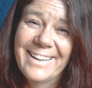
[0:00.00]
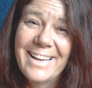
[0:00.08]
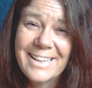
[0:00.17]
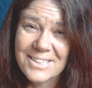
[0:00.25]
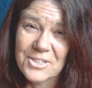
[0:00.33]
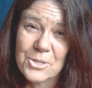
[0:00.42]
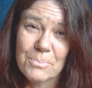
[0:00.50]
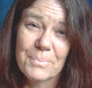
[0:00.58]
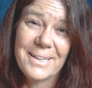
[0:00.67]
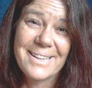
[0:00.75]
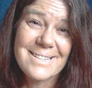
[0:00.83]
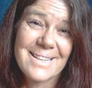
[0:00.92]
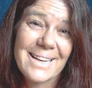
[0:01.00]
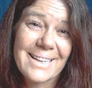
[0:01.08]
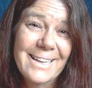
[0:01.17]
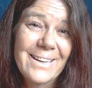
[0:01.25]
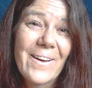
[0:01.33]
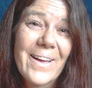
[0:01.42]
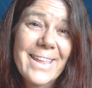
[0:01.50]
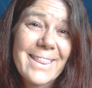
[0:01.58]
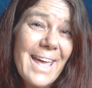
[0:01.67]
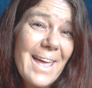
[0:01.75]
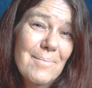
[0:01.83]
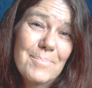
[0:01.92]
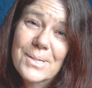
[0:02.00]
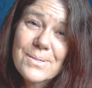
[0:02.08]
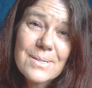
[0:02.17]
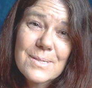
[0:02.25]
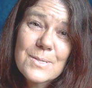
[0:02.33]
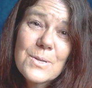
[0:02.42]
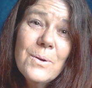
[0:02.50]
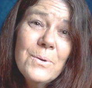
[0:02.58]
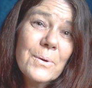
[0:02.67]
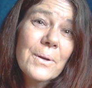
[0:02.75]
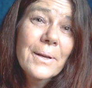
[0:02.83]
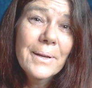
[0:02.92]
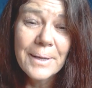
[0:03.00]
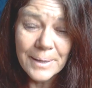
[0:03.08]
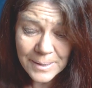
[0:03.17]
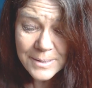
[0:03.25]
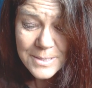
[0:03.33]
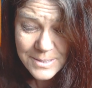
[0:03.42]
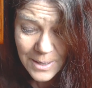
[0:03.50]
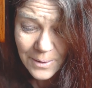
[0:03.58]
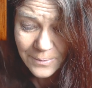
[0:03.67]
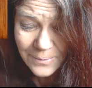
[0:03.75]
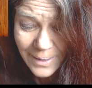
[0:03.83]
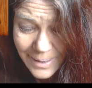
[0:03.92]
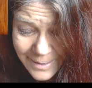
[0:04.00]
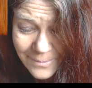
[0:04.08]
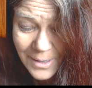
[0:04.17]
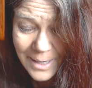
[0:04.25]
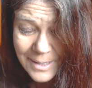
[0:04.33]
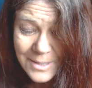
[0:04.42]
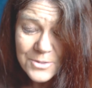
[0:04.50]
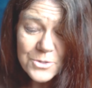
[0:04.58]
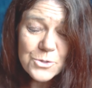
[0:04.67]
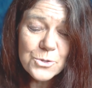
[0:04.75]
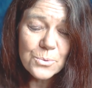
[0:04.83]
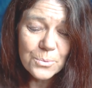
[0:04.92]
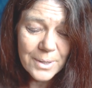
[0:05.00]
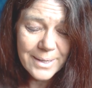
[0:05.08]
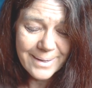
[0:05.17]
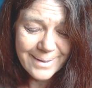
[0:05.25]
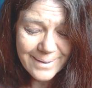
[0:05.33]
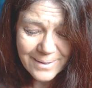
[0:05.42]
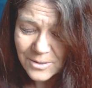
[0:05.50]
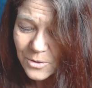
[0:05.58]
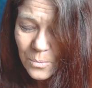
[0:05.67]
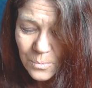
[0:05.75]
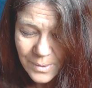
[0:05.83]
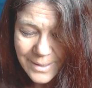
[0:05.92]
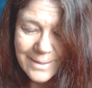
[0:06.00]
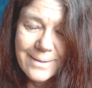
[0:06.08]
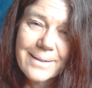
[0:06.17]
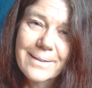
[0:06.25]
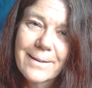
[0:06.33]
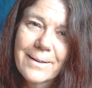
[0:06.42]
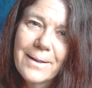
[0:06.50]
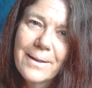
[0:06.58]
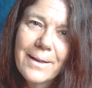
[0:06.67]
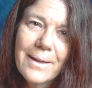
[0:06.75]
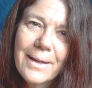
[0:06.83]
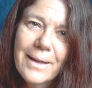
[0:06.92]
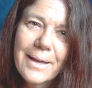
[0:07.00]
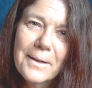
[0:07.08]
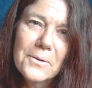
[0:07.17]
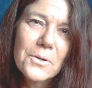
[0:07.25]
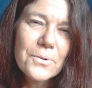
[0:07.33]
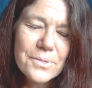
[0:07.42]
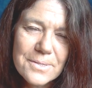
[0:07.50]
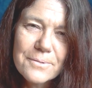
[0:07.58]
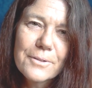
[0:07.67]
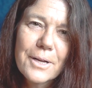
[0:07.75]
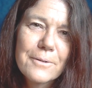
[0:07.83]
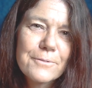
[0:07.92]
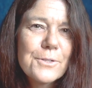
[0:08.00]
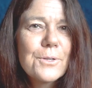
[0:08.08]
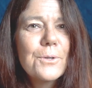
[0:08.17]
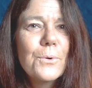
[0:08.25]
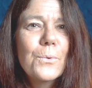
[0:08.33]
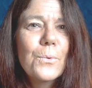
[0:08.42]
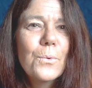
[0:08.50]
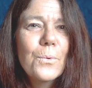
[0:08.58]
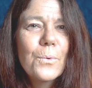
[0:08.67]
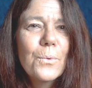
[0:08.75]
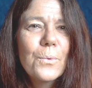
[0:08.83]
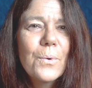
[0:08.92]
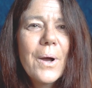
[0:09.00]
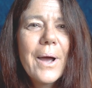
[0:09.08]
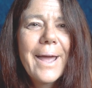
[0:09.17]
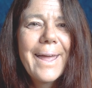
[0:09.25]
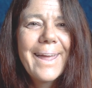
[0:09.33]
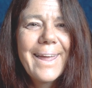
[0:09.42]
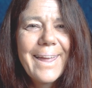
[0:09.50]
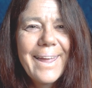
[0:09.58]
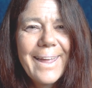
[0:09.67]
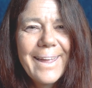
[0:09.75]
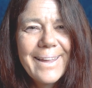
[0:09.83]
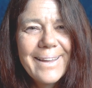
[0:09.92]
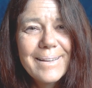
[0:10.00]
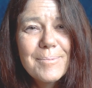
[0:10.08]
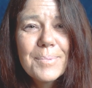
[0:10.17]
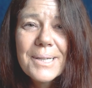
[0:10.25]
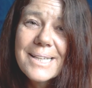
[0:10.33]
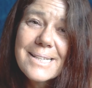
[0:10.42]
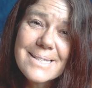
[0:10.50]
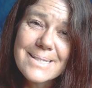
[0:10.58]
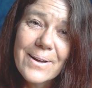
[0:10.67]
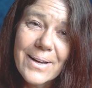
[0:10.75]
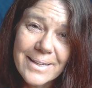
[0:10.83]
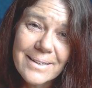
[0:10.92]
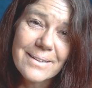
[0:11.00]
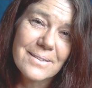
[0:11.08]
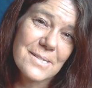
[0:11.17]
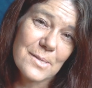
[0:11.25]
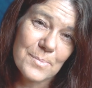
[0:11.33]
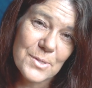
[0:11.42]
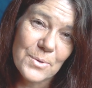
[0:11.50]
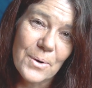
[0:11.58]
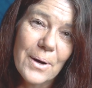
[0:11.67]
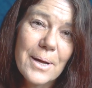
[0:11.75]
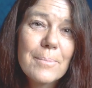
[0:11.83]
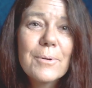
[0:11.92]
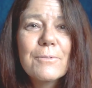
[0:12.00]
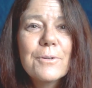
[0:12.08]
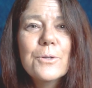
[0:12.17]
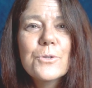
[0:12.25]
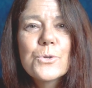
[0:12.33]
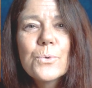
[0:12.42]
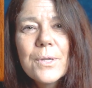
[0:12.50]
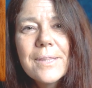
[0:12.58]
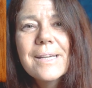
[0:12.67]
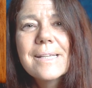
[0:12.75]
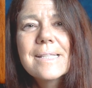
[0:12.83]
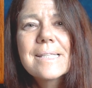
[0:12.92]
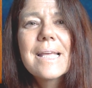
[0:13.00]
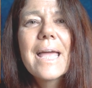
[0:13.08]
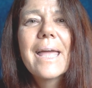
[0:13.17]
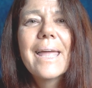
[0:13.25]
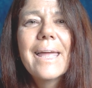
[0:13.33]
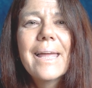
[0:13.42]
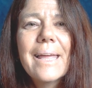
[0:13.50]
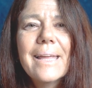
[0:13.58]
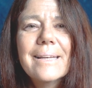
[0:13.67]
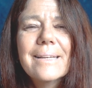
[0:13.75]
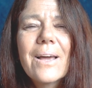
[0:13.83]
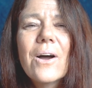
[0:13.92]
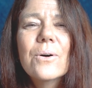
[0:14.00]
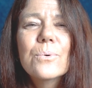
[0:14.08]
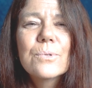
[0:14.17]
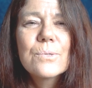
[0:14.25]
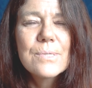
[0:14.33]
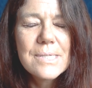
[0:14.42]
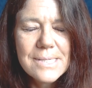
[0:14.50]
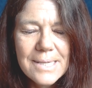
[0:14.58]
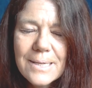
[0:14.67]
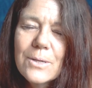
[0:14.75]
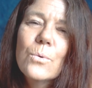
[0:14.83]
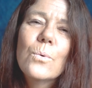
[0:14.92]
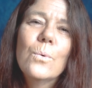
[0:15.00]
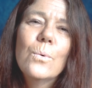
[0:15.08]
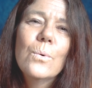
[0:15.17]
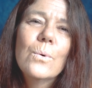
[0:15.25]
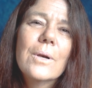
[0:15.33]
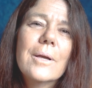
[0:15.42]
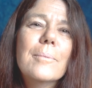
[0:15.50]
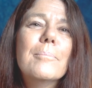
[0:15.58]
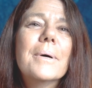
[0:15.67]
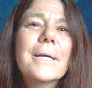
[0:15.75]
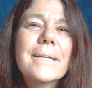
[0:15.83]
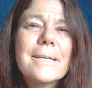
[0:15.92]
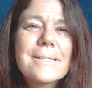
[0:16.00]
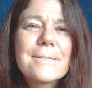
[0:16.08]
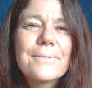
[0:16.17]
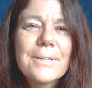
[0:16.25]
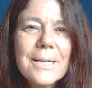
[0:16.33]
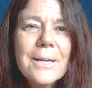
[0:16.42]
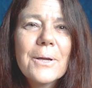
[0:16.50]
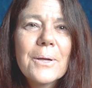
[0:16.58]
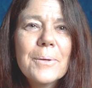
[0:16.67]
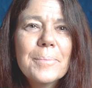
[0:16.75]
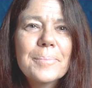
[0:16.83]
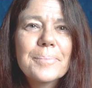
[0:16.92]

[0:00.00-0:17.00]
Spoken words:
And it should be exactly like that because it's new. So anyway, enjoy your week and lots of love to you all, and please like and subscribe if you enjoy this, and I will see you all in my next video.